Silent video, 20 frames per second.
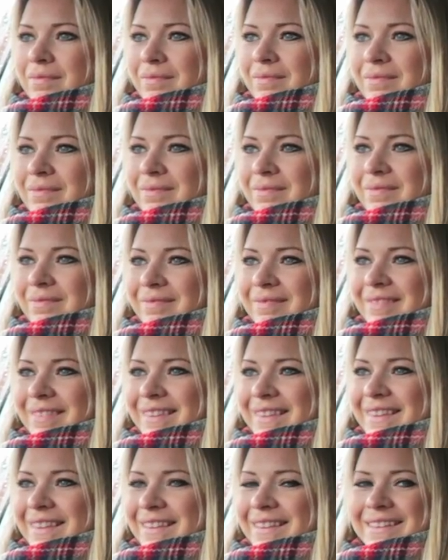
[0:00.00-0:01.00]

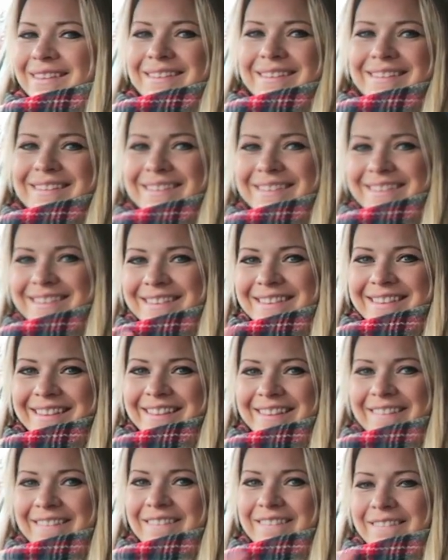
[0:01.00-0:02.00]

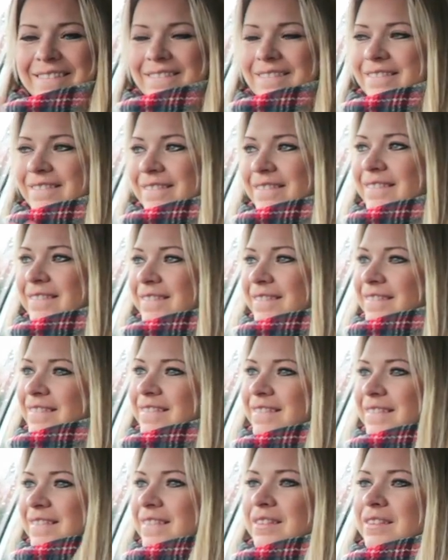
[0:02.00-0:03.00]

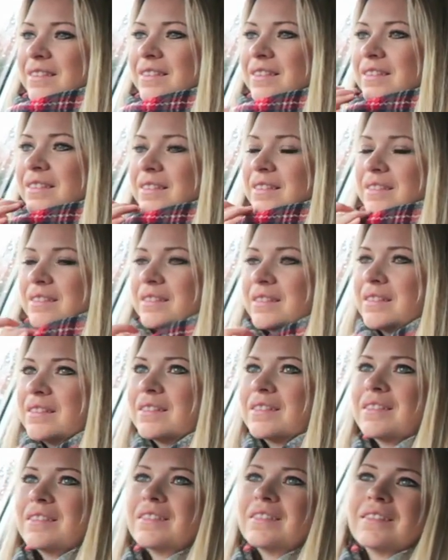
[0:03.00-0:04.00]

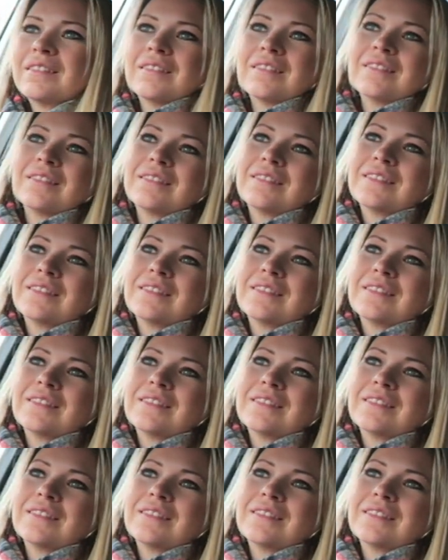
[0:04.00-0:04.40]
(not speaking)